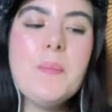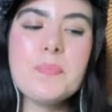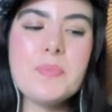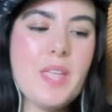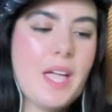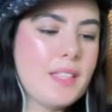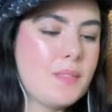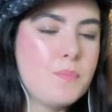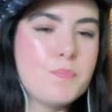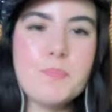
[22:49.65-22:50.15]

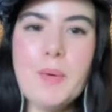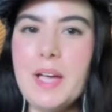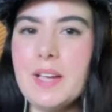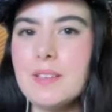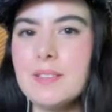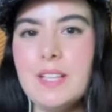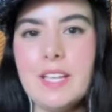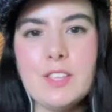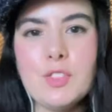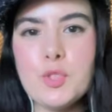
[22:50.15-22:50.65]
that
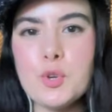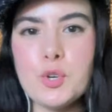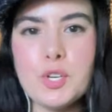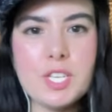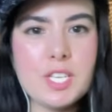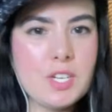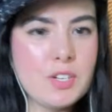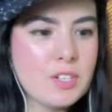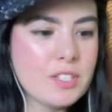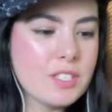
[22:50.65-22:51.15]
back like 30
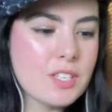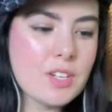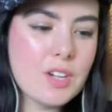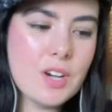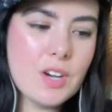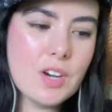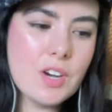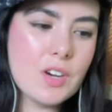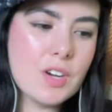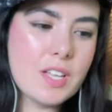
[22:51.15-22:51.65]
years
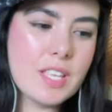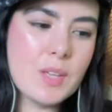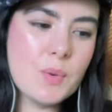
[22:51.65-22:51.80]
ago,